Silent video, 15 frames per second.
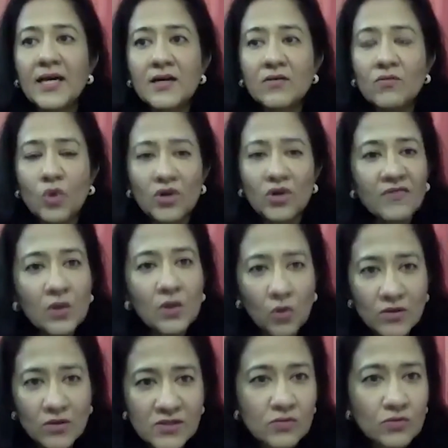What we
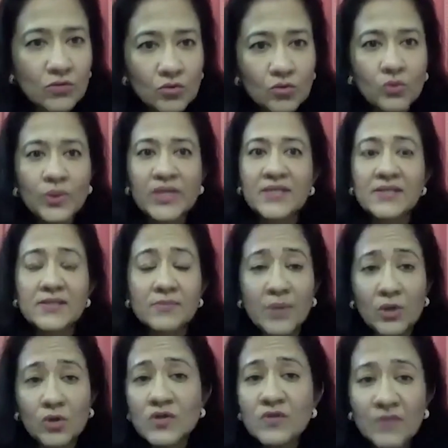also do is,
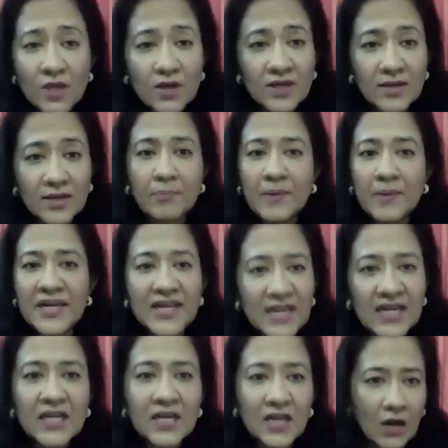because we are
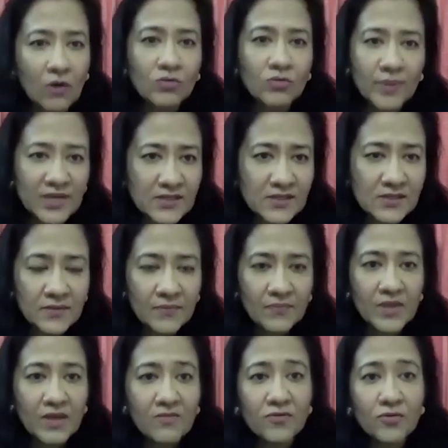completely cloud based,
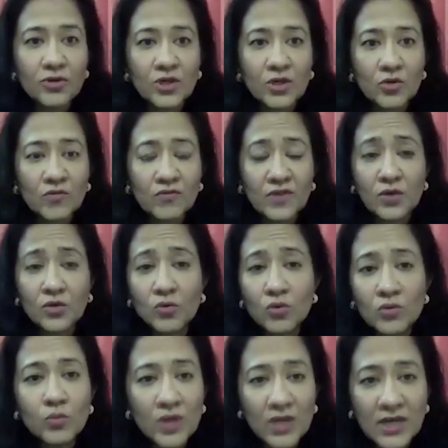therefore we
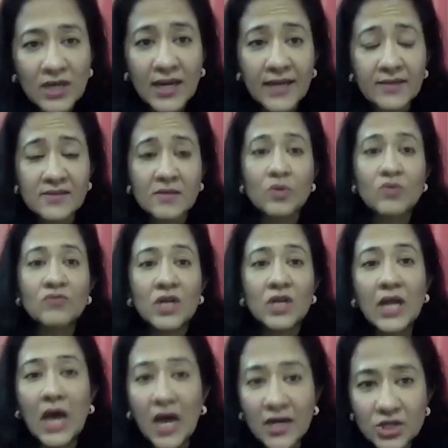don't work like some of the
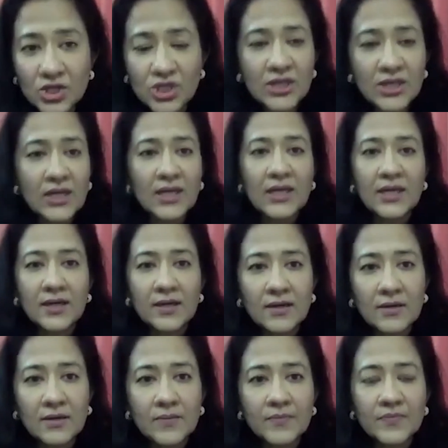large
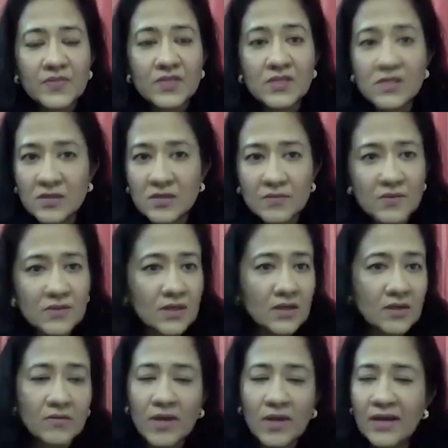systems,
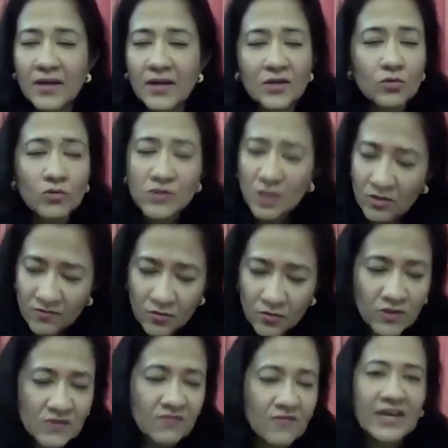and those are of
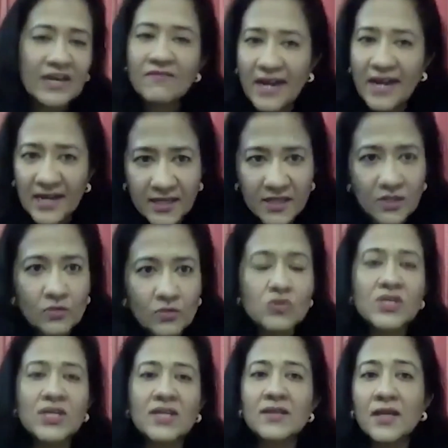course very widely
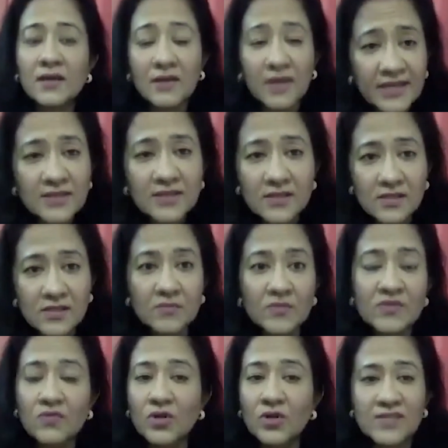used, and they're great systems,
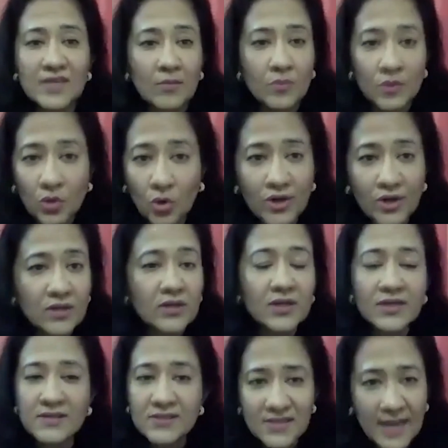for example Oracle
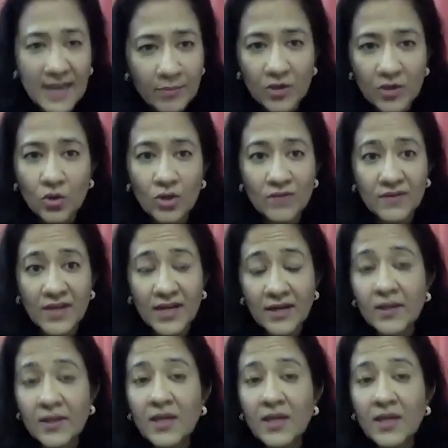and SAP and all of that,